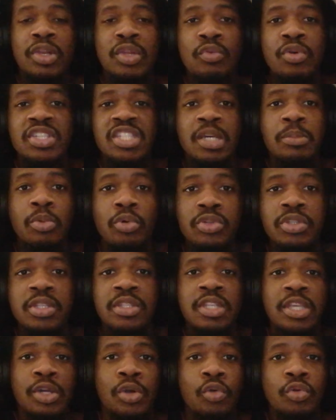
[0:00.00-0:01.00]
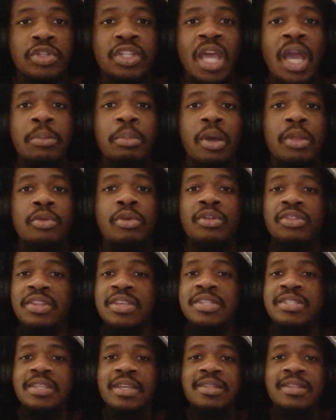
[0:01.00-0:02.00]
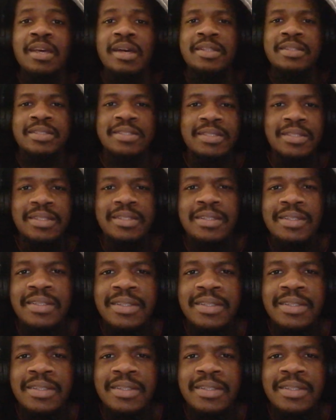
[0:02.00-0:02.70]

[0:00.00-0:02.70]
when he was about to take out Hyman Roth, he said that